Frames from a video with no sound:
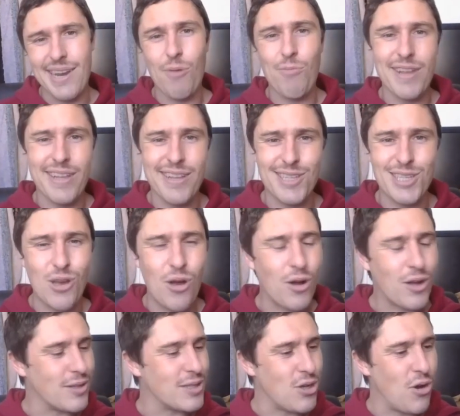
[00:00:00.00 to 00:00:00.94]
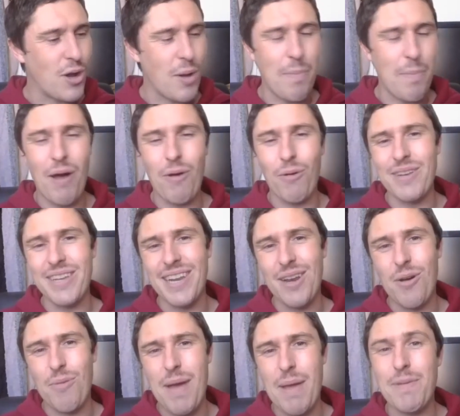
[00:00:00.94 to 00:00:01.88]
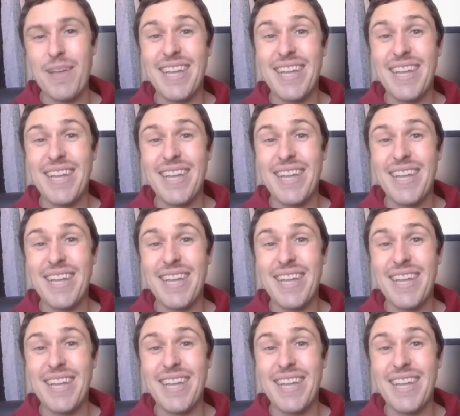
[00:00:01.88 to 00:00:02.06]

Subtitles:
know, we could talk about, you know, maybe